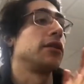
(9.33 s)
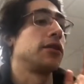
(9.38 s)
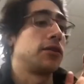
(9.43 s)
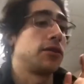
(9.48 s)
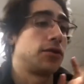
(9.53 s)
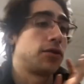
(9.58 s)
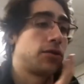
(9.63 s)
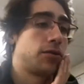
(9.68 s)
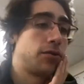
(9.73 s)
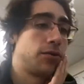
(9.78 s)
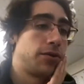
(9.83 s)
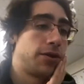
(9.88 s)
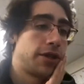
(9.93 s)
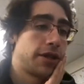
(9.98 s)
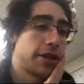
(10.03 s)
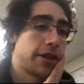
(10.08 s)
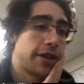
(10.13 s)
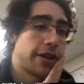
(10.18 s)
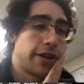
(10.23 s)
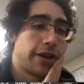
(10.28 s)

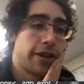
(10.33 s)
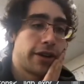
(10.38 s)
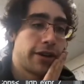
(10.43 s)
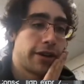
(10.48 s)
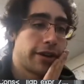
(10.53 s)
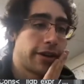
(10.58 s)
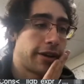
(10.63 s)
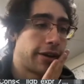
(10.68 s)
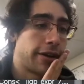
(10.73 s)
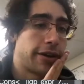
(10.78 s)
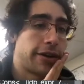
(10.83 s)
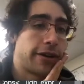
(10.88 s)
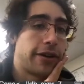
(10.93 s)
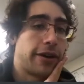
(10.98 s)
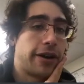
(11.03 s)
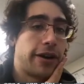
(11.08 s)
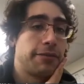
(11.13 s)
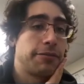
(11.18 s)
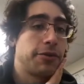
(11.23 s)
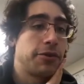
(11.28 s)
Today,
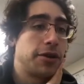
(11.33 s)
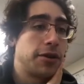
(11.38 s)
I'm going